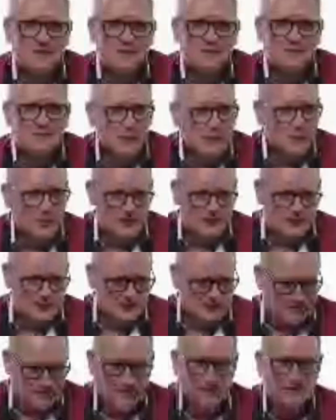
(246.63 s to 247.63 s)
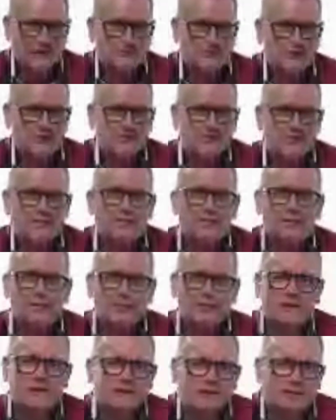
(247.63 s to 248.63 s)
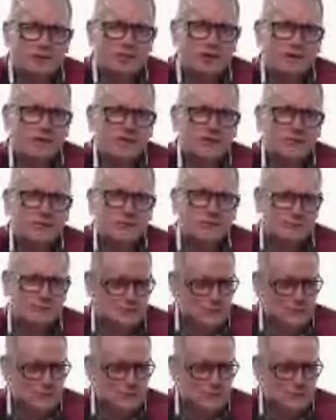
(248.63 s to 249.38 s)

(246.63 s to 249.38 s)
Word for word: Nobody had a database. Nobody had to run these people.